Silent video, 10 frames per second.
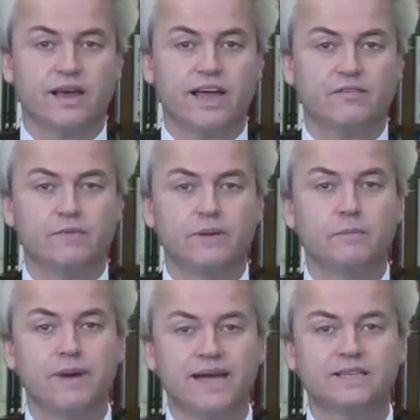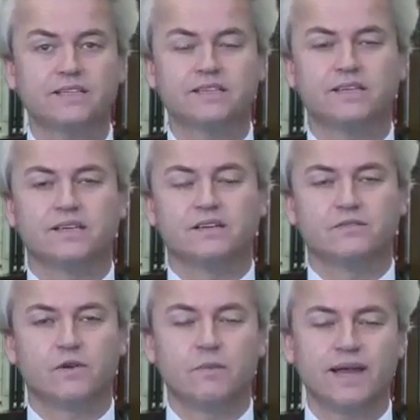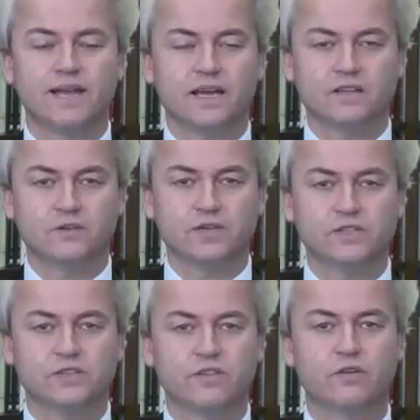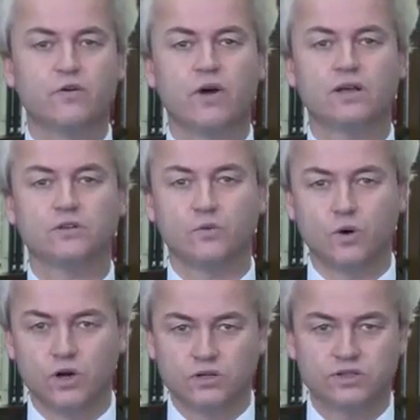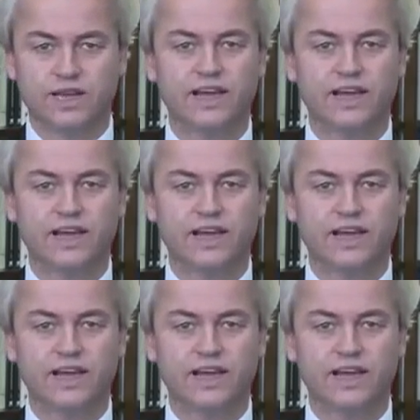I have been banned from many countries throughout the world.